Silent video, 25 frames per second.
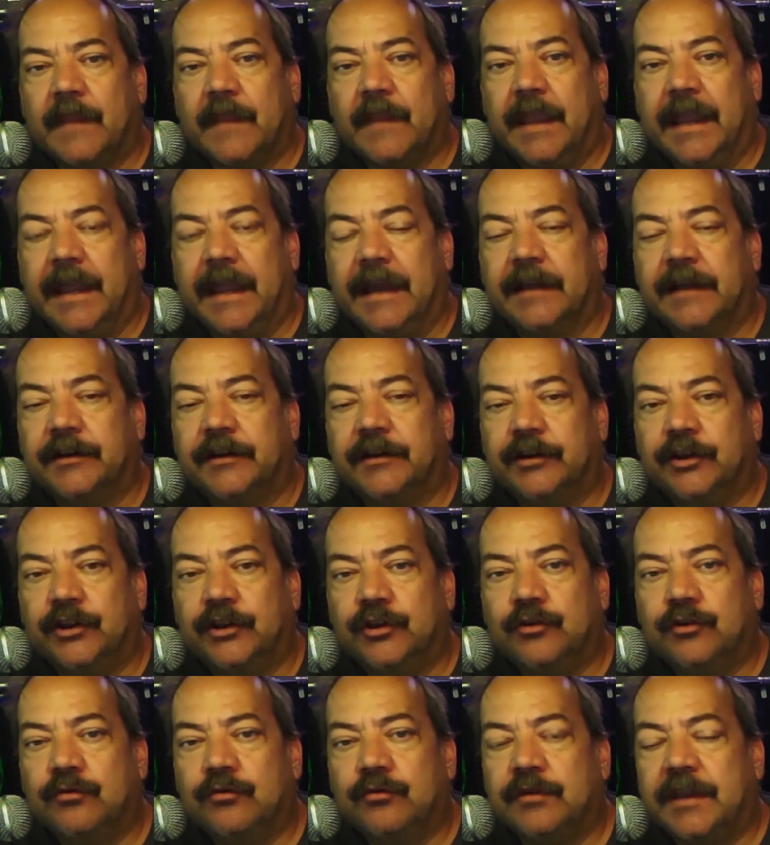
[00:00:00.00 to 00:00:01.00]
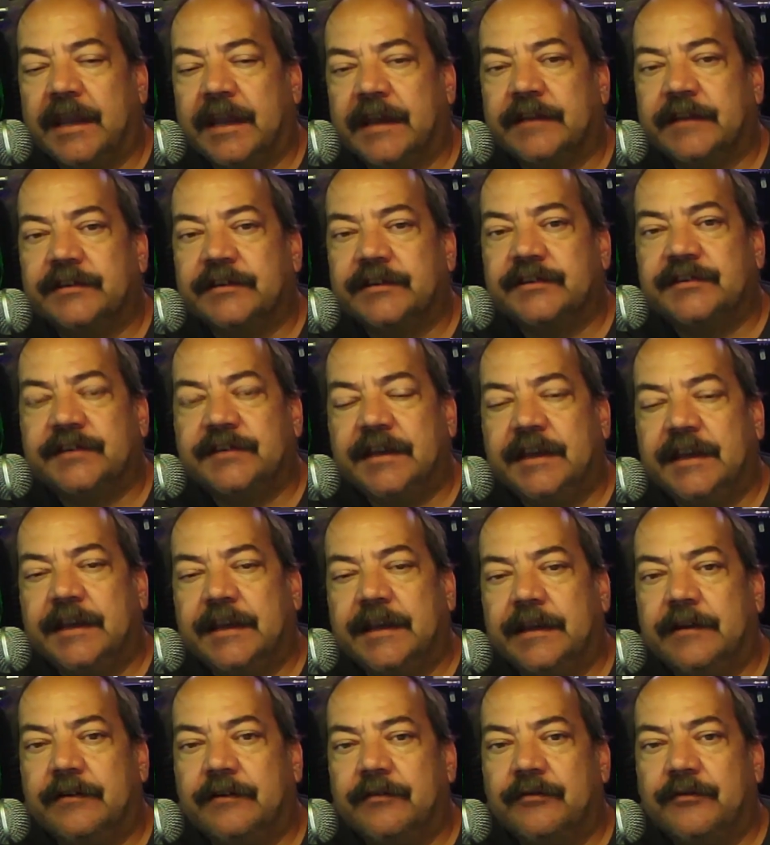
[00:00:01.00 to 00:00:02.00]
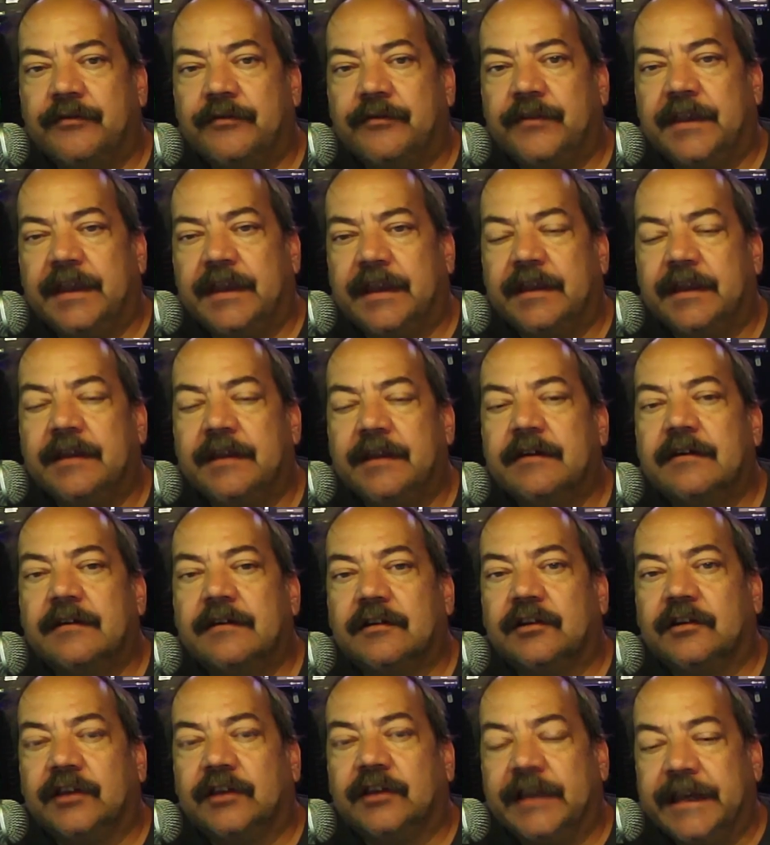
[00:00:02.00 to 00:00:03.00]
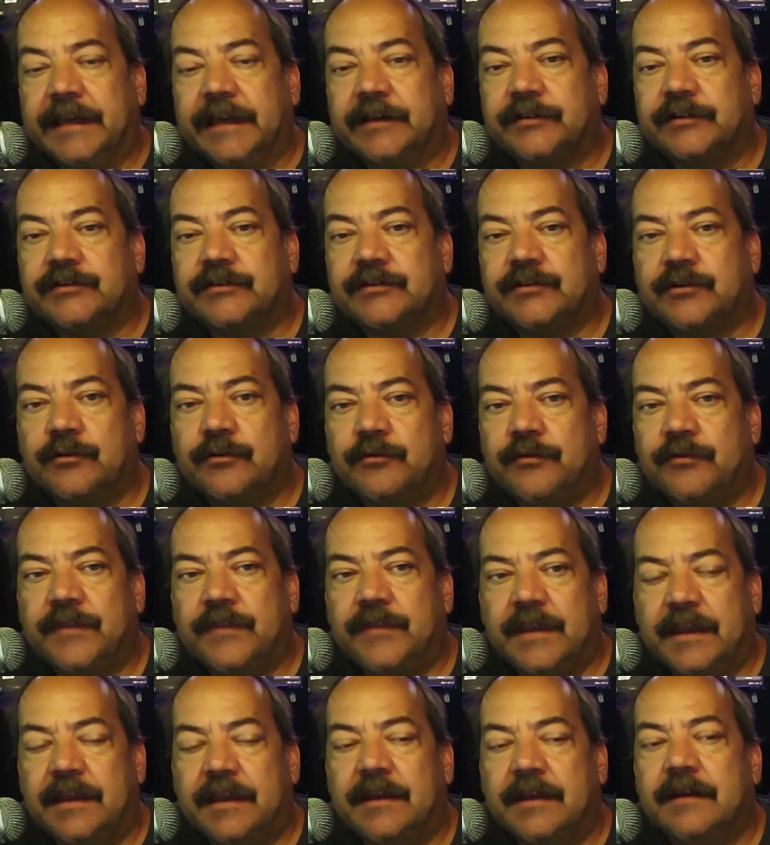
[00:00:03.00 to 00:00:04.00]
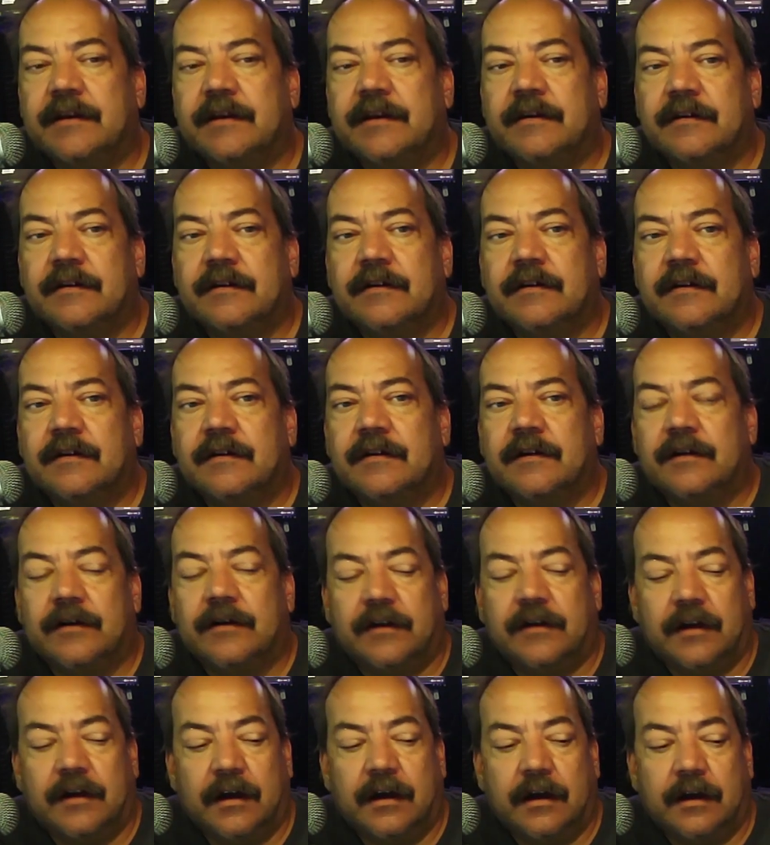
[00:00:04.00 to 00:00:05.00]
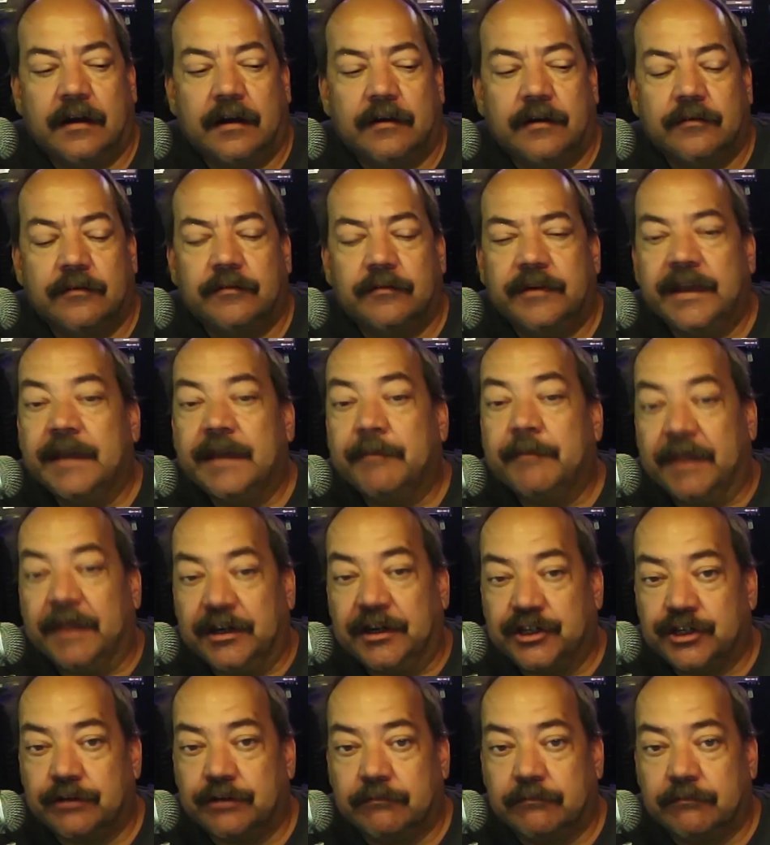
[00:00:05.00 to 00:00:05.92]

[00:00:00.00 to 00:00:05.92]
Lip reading: and you can see the link to the image.